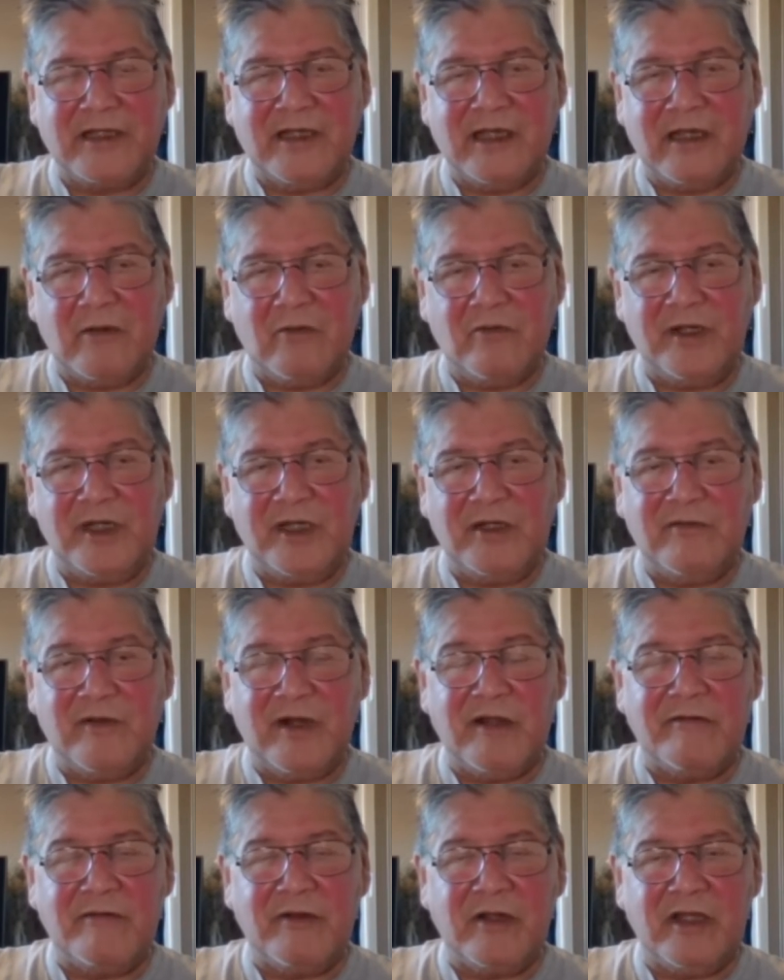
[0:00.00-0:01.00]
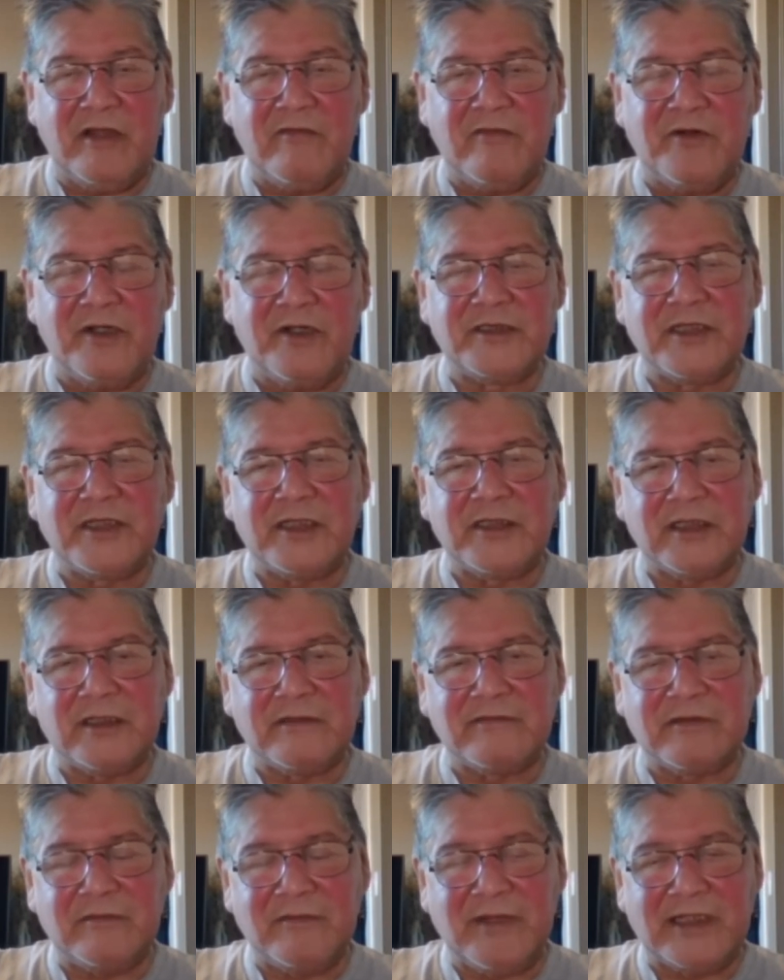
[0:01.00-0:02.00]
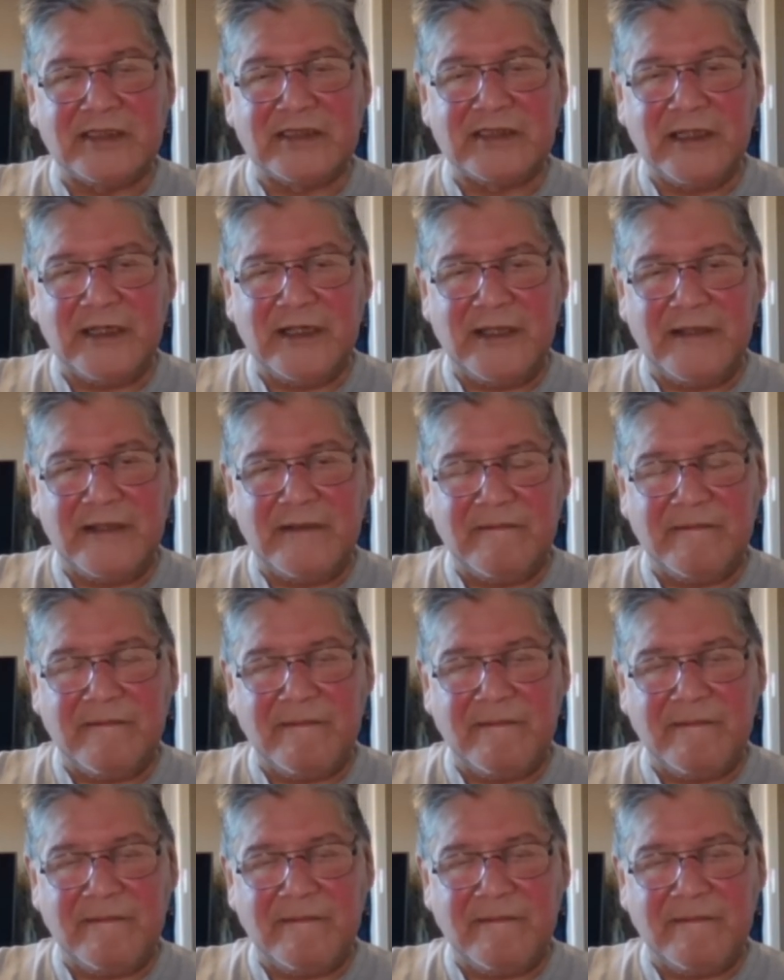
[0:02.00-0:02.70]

now we divorce ourselves from that sky.